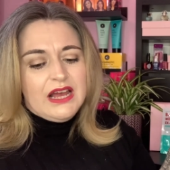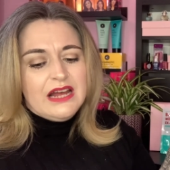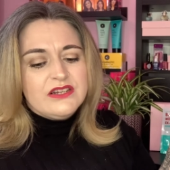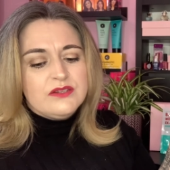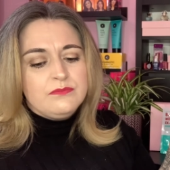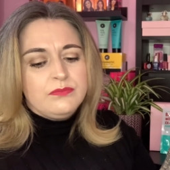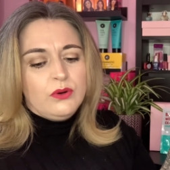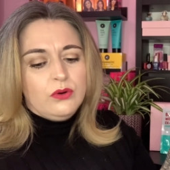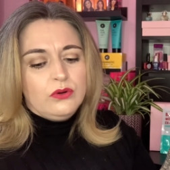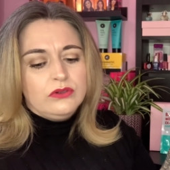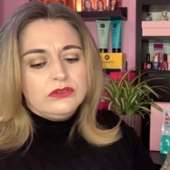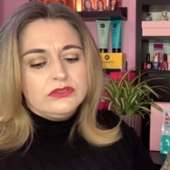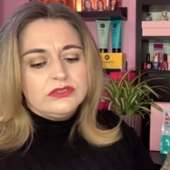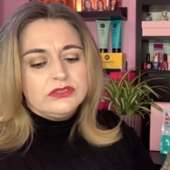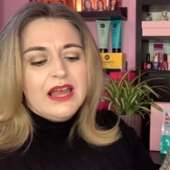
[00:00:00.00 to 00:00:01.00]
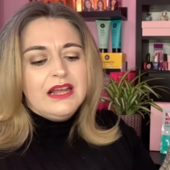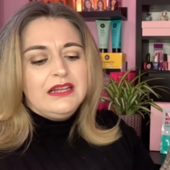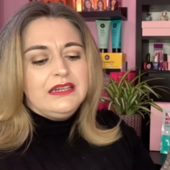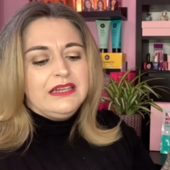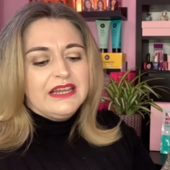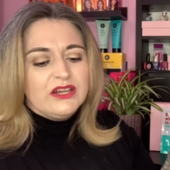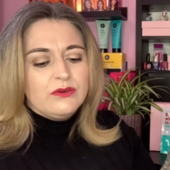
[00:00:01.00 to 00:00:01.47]
and a bold
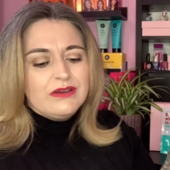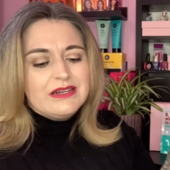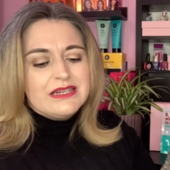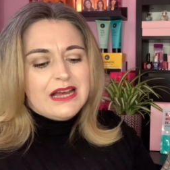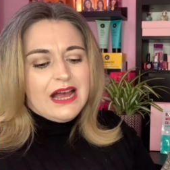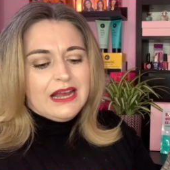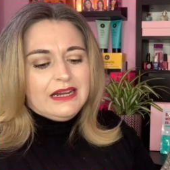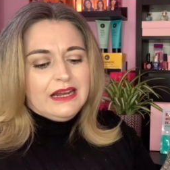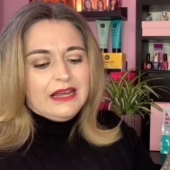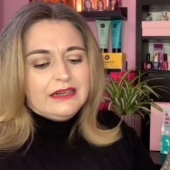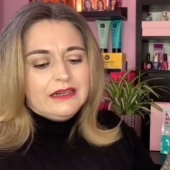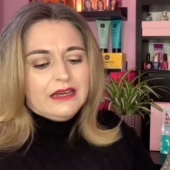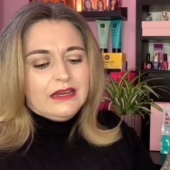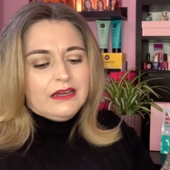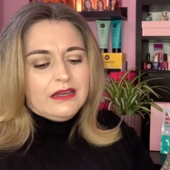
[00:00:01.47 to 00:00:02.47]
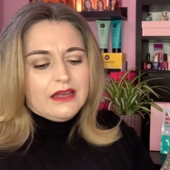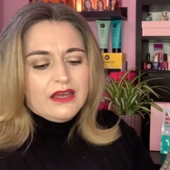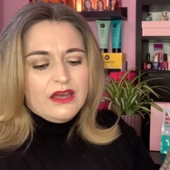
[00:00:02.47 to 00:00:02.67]
liquid eyeliner,